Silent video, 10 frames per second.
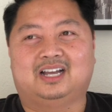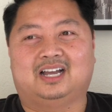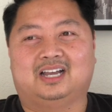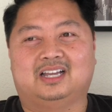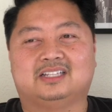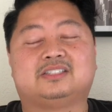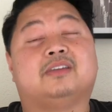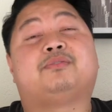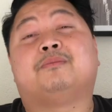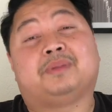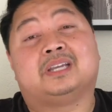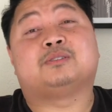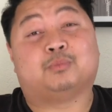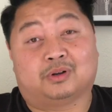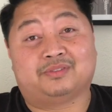uh, it's, for me,
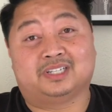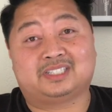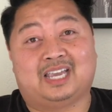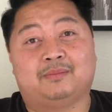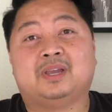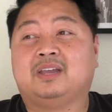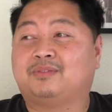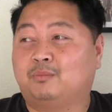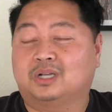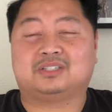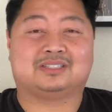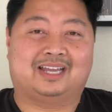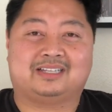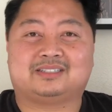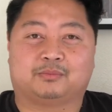it's more of an escape. If I'm watching
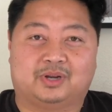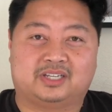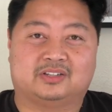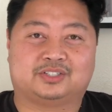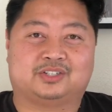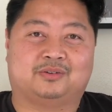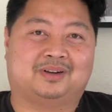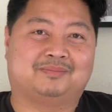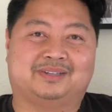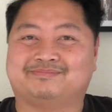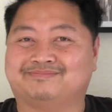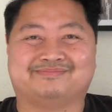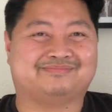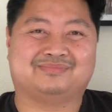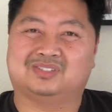like some regular show where I'm like,
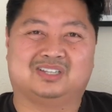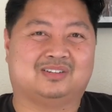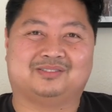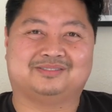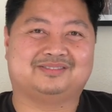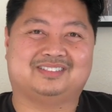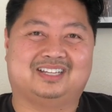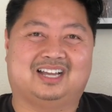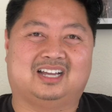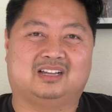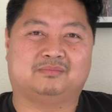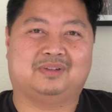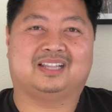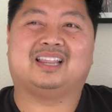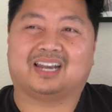mm, no, um,
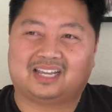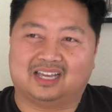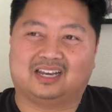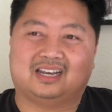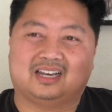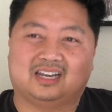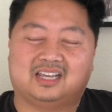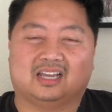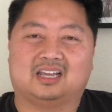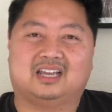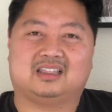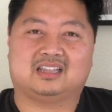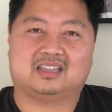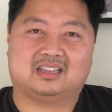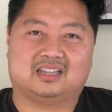and then I get, yeah, I
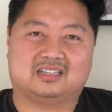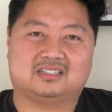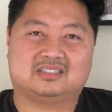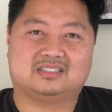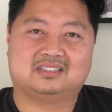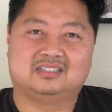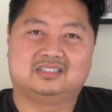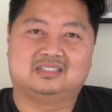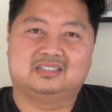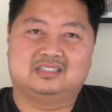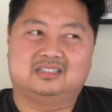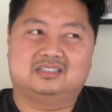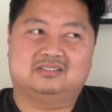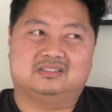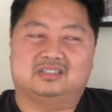think that that's,
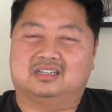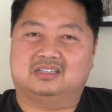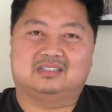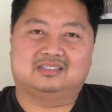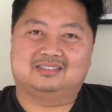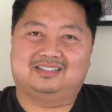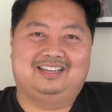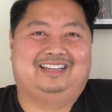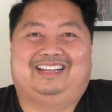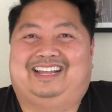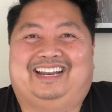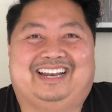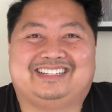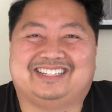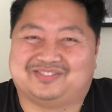yeah.